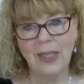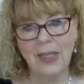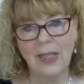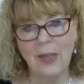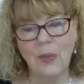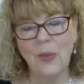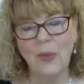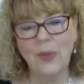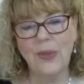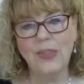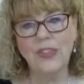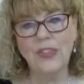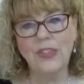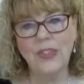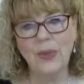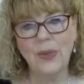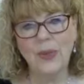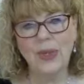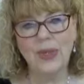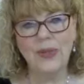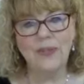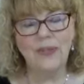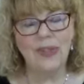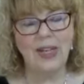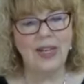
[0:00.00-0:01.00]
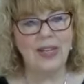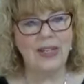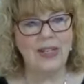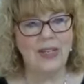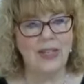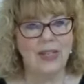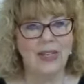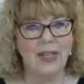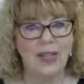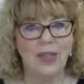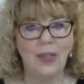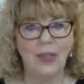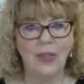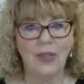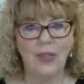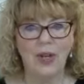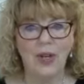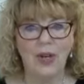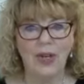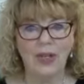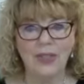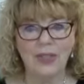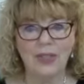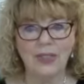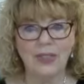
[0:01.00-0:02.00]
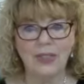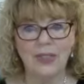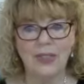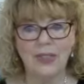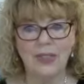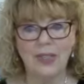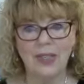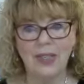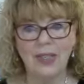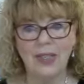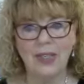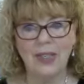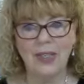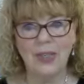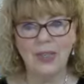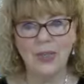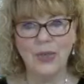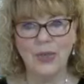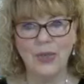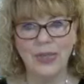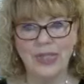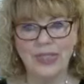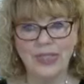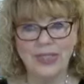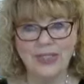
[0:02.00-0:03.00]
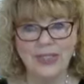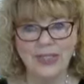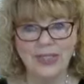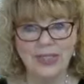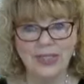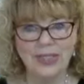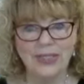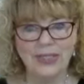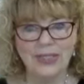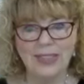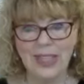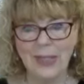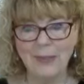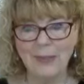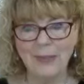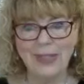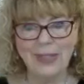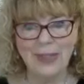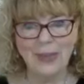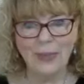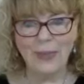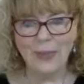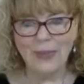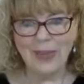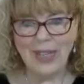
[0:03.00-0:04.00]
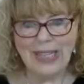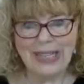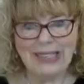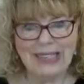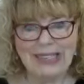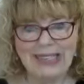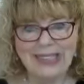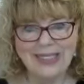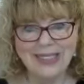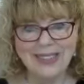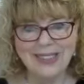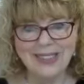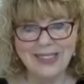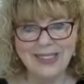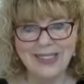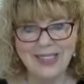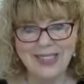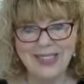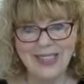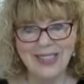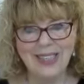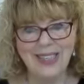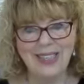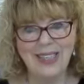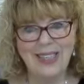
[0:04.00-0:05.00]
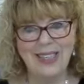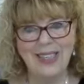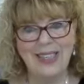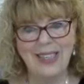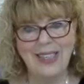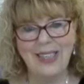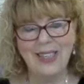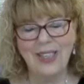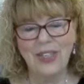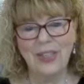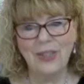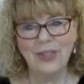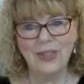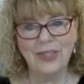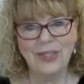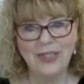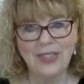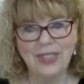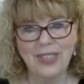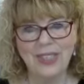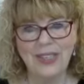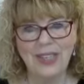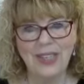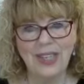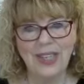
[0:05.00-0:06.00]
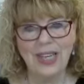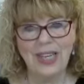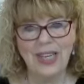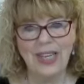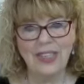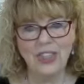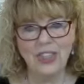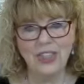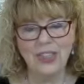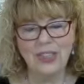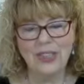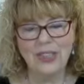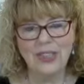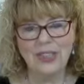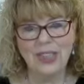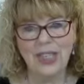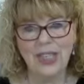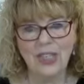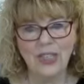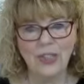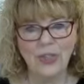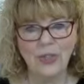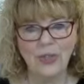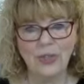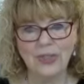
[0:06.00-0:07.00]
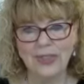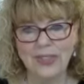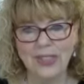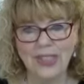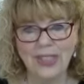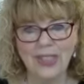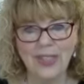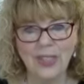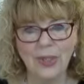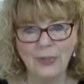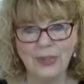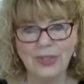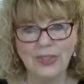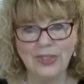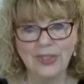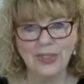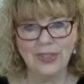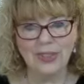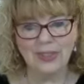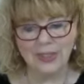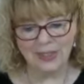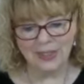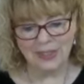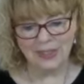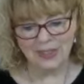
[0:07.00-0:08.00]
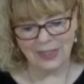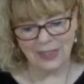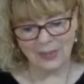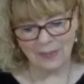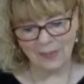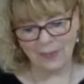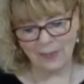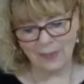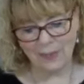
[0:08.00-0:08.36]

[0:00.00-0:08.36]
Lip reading: And once you have that thought, creates the excitement, the feelings, you'll see the actions and you'll see the results.